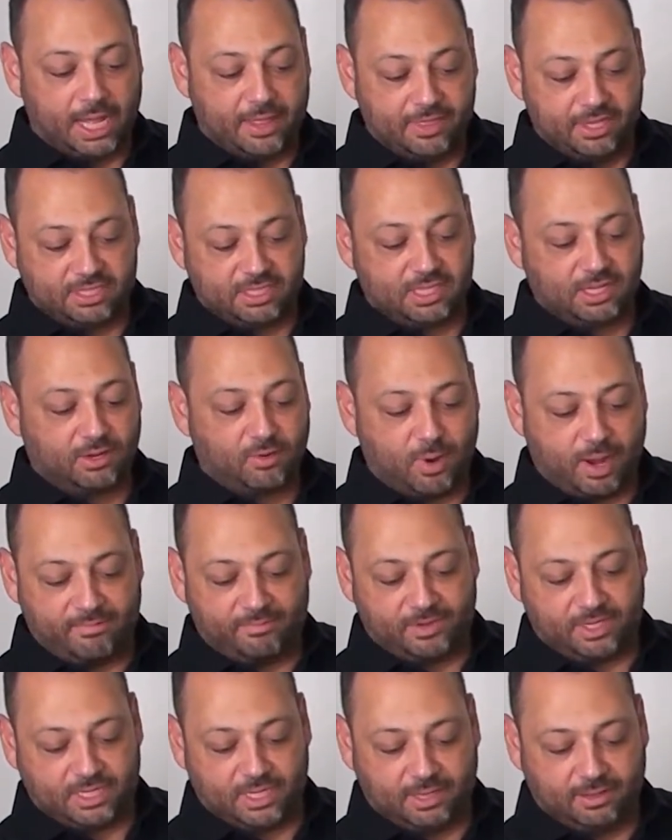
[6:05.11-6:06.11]
This is a
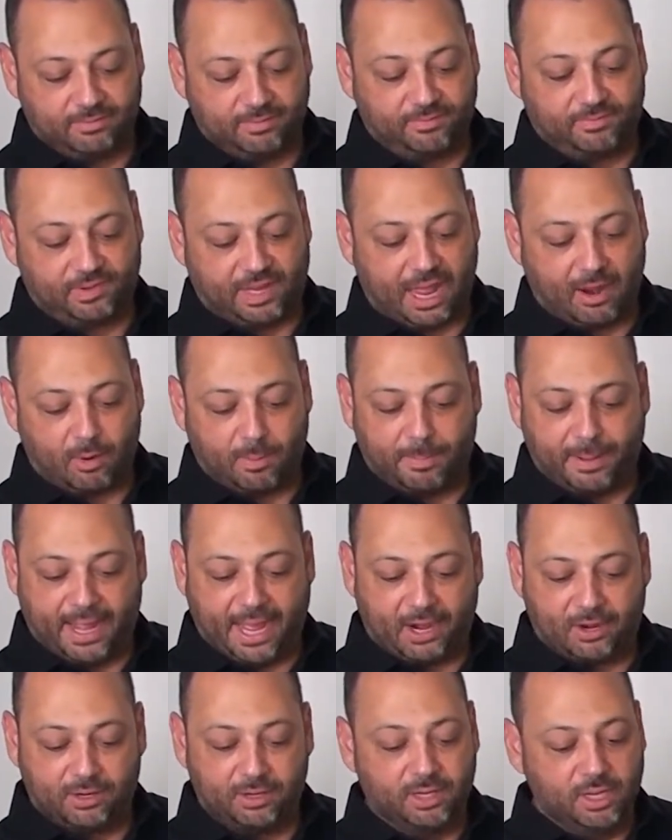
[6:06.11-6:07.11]
great flower
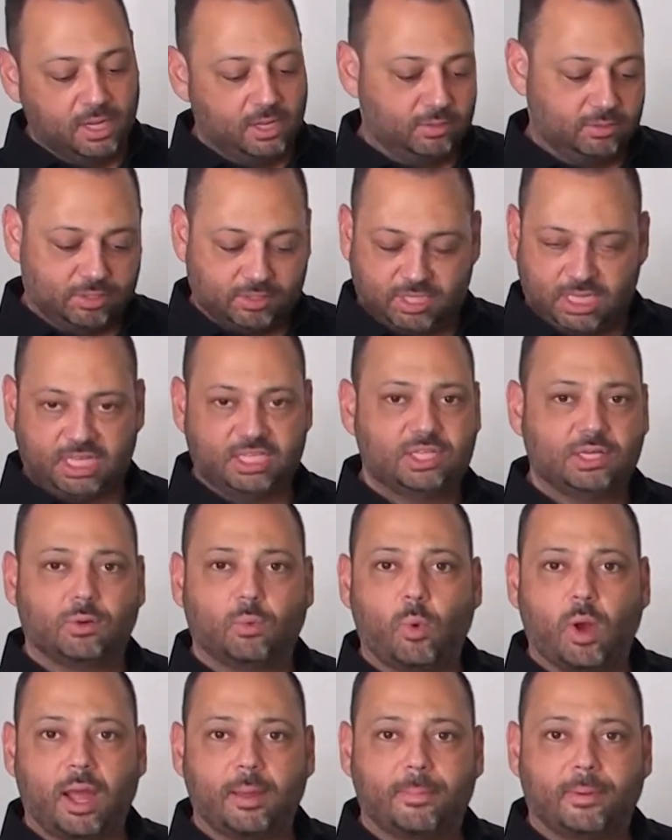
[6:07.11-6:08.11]
pattern, so it's easy to
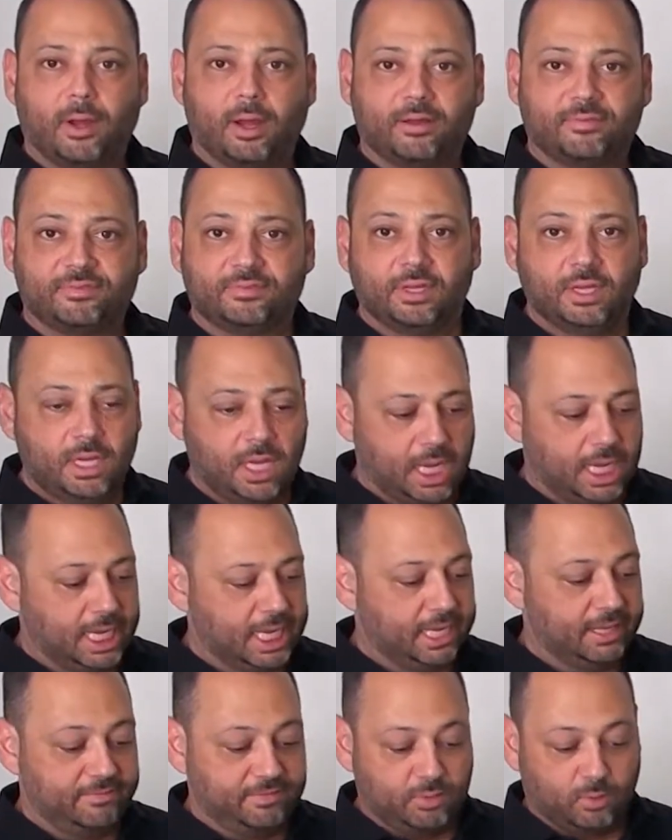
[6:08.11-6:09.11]
wipe off.
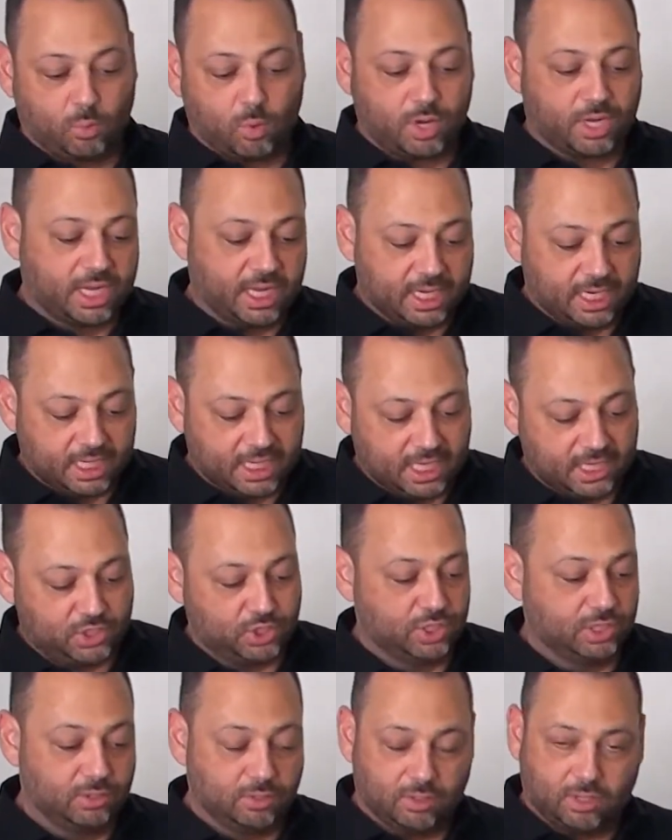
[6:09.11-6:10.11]
If you're working in a
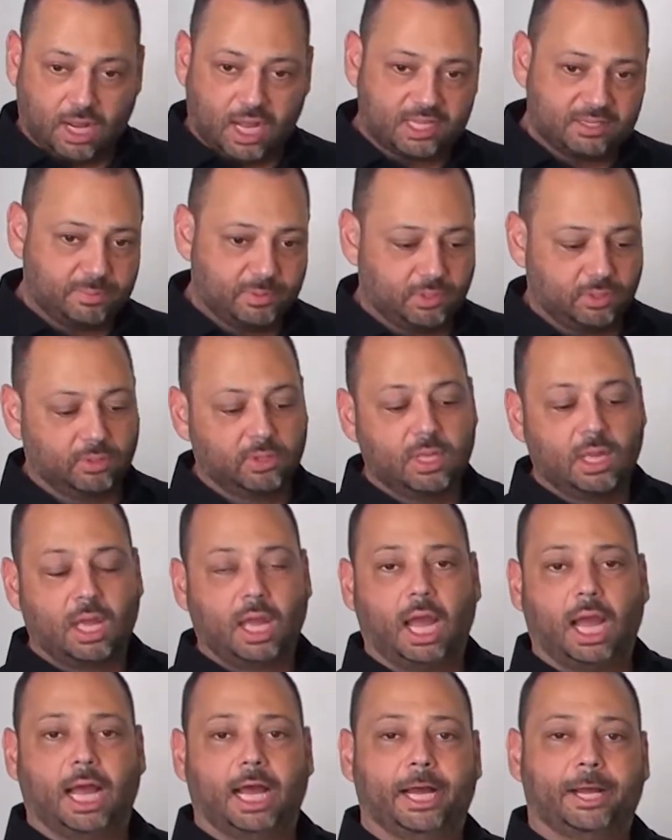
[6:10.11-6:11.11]
kitchen or a hospital,
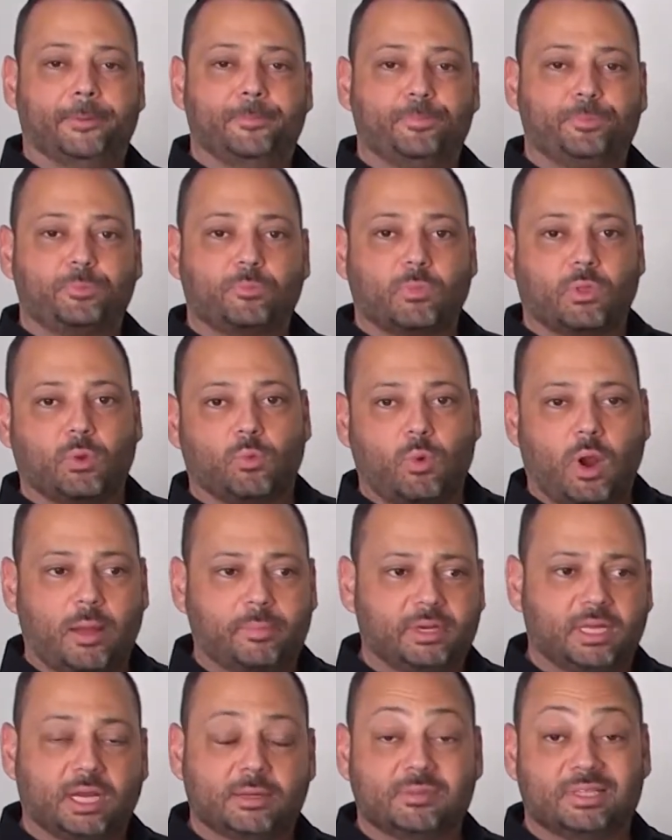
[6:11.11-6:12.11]
the
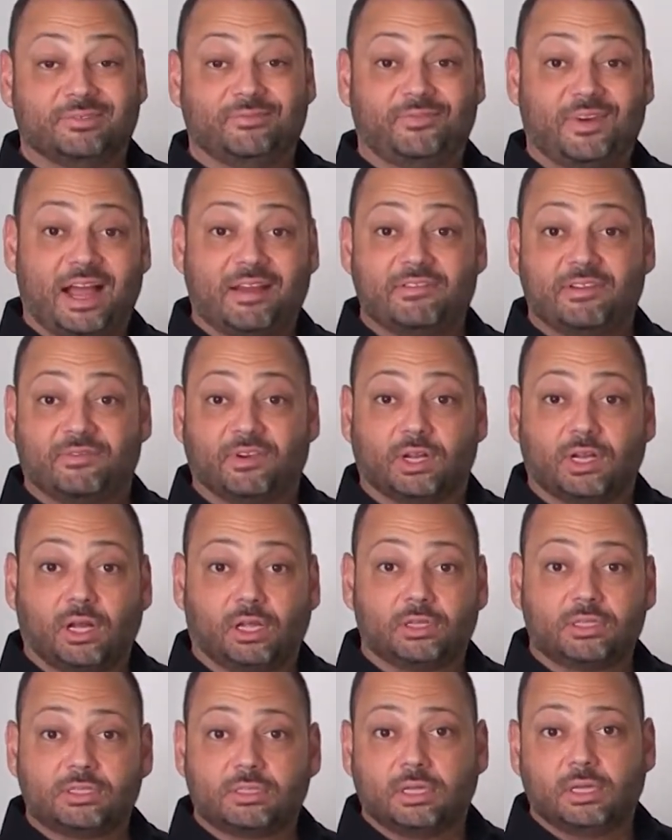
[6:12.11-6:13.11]
Robin comes in 5 different
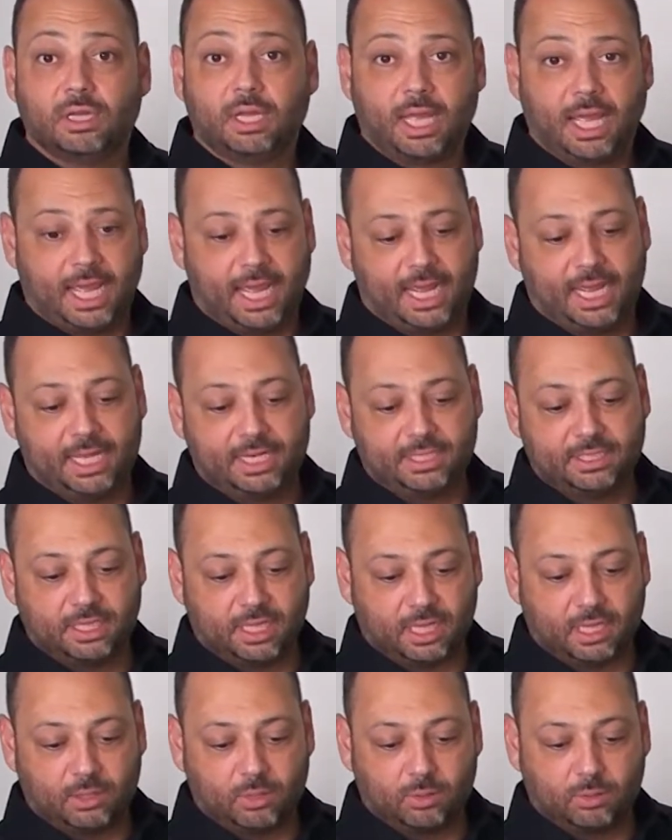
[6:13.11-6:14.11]
colors, and
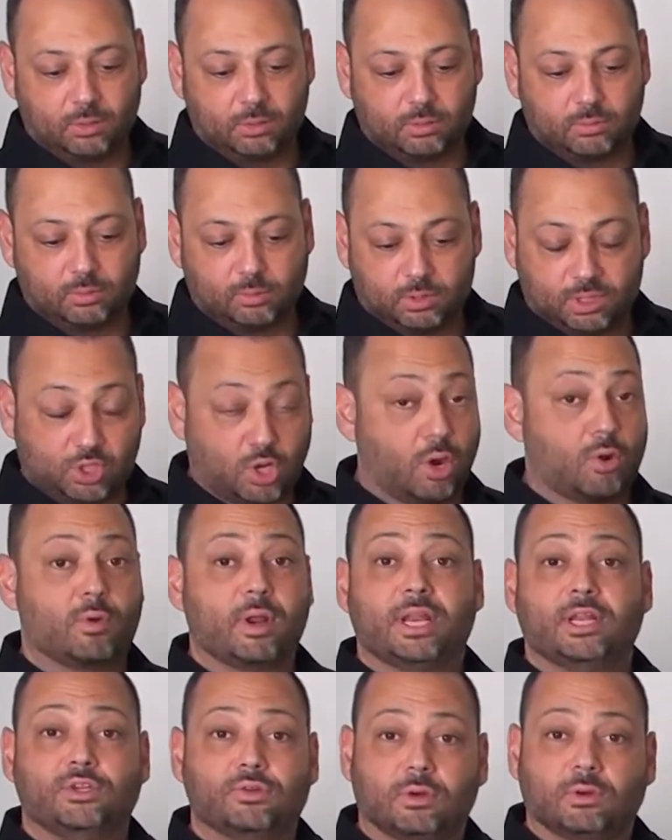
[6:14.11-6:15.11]
it's
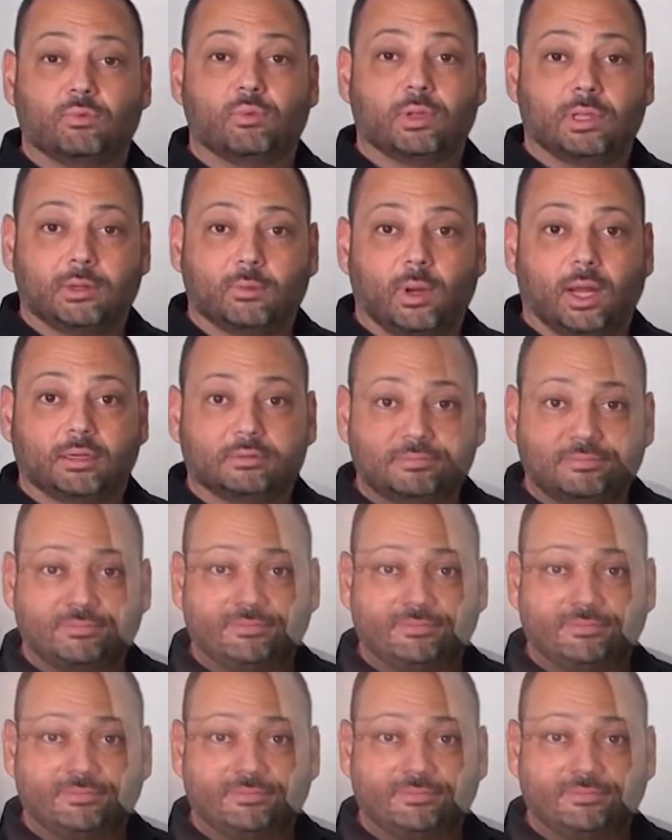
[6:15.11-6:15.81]
already doing really well.